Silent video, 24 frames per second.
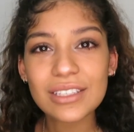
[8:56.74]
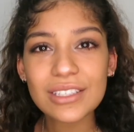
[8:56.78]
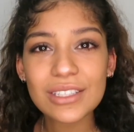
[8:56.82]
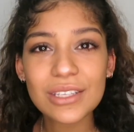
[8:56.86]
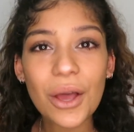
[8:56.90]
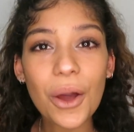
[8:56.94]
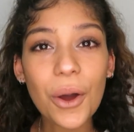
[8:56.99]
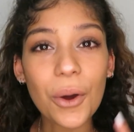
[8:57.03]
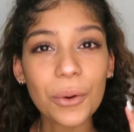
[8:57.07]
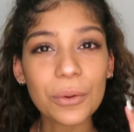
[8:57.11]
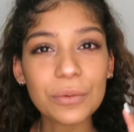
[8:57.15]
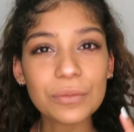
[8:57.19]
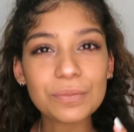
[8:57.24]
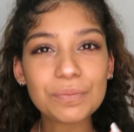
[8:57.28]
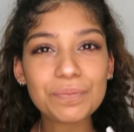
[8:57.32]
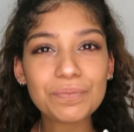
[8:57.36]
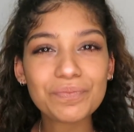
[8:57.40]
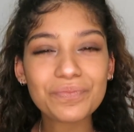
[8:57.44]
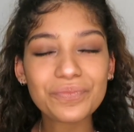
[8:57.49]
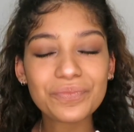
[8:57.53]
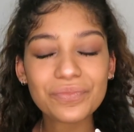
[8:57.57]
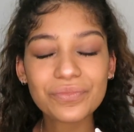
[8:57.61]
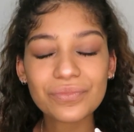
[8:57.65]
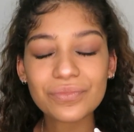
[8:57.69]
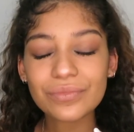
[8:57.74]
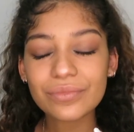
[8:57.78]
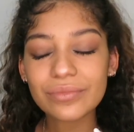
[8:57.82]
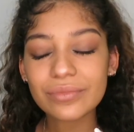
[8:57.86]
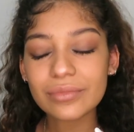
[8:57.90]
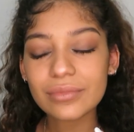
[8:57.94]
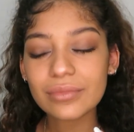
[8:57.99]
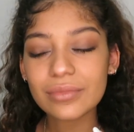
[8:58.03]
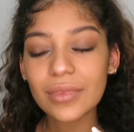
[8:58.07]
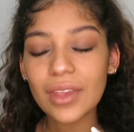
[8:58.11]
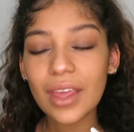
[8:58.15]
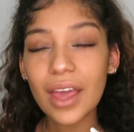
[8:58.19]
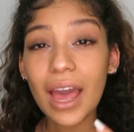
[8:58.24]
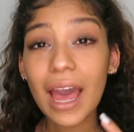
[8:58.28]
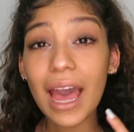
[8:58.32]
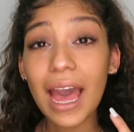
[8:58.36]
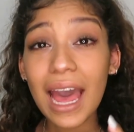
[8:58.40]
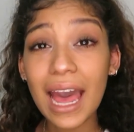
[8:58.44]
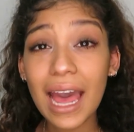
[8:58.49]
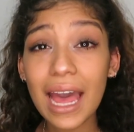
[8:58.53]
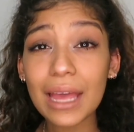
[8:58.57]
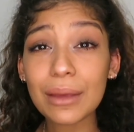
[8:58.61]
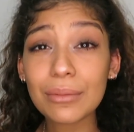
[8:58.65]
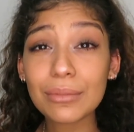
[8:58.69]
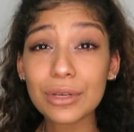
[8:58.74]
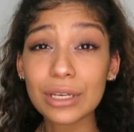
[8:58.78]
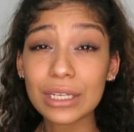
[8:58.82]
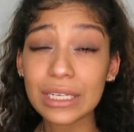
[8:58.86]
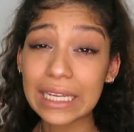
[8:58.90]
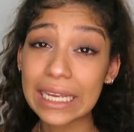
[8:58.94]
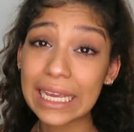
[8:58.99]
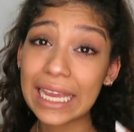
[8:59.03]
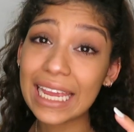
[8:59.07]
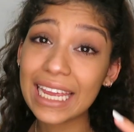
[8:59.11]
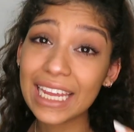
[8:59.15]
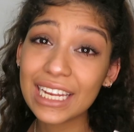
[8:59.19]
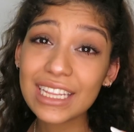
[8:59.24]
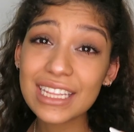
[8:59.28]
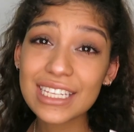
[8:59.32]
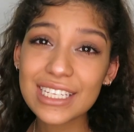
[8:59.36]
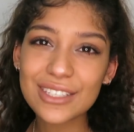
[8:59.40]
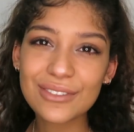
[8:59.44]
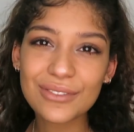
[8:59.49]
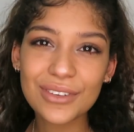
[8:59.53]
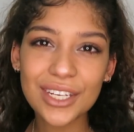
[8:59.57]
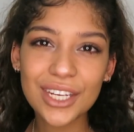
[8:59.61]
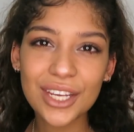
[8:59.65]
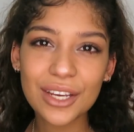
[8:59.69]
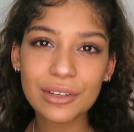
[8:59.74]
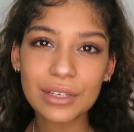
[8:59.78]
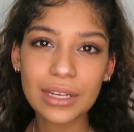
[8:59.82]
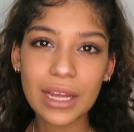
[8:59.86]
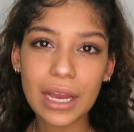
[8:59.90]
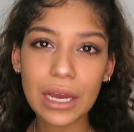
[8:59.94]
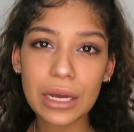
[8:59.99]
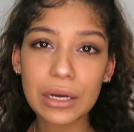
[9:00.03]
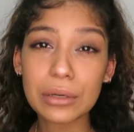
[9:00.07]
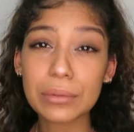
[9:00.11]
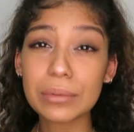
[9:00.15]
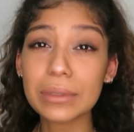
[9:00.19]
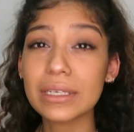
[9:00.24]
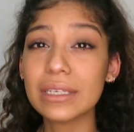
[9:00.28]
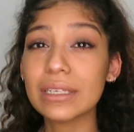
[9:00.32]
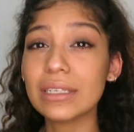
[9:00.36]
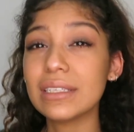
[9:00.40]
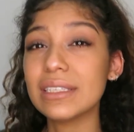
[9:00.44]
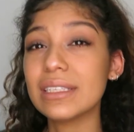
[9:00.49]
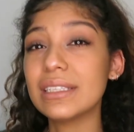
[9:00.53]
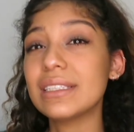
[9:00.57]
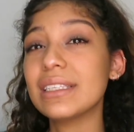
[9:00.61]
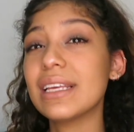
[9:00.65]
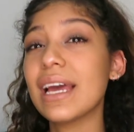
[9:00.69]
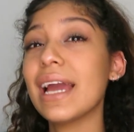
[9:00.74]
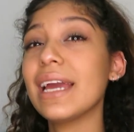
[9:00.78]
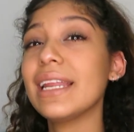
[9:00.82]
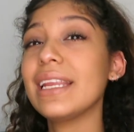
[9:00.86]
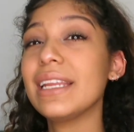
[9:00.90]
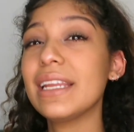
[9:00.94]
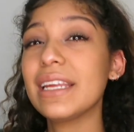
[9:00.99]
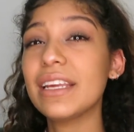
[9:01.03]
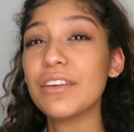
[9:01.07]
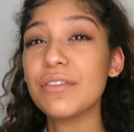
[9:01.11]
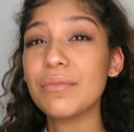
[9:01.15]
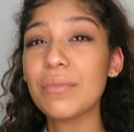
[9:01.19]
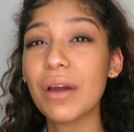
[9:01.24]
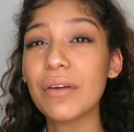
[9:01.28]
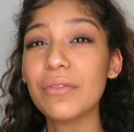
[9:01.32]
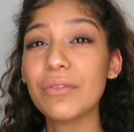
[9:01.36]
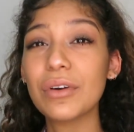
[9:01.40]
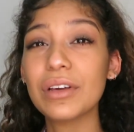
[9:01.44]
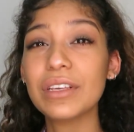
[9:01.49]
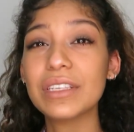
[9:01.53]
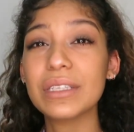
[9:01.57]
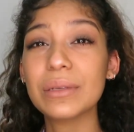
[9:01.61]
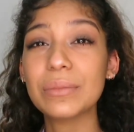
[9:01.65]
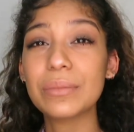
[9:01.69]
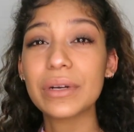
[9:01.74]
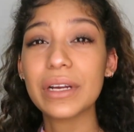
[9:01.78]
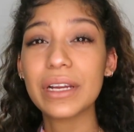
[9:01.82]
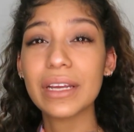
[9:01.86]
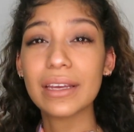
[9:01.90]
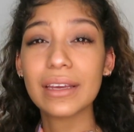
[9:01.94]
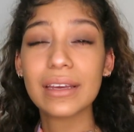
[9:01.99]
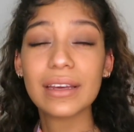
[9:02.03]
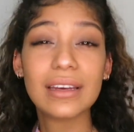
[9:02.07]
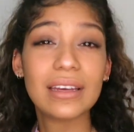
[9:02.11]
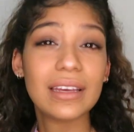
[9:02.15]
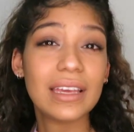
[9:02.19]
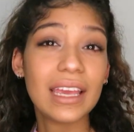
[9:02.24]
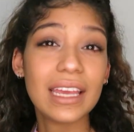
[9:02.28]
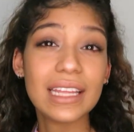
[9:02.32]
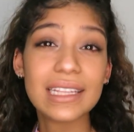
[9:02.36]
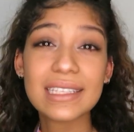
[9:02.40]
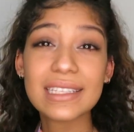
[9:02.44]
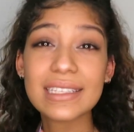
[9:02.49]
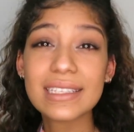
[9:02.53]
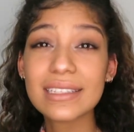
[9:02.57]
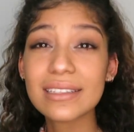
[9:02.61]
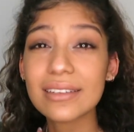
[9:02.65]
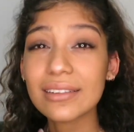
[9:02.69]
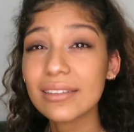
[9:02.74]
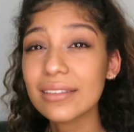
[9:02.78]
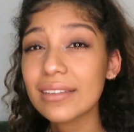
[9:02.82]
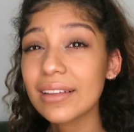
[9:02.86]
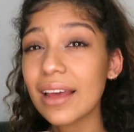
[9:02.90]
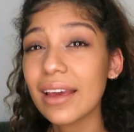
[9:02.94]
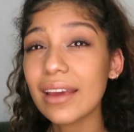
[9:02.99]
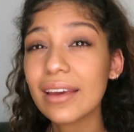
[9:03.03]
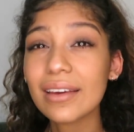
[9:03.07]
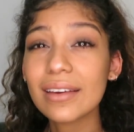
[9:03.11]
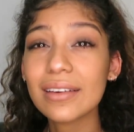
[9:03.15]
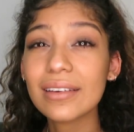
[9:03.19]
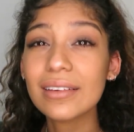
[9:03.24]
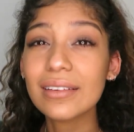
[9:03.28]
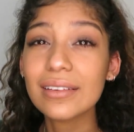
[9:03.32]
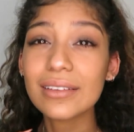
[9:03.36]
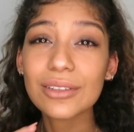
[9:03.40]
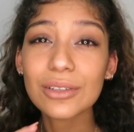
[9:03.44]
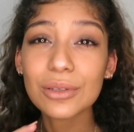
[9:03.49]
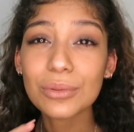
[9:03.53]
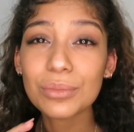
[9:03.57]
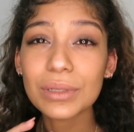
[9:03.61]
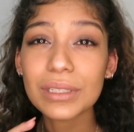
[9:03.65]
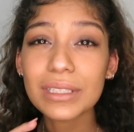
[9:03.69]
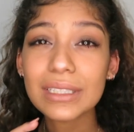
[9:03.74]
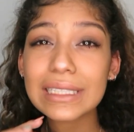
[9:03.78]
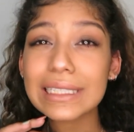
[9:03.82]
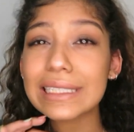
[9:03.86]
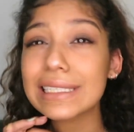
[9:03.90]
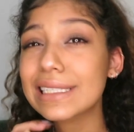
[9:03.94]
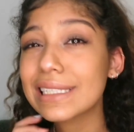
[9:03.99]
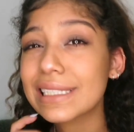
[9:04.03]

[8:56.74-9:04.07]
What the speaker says: So I'm gonna end this video now because I need to give my voice a break. It's still like a little bit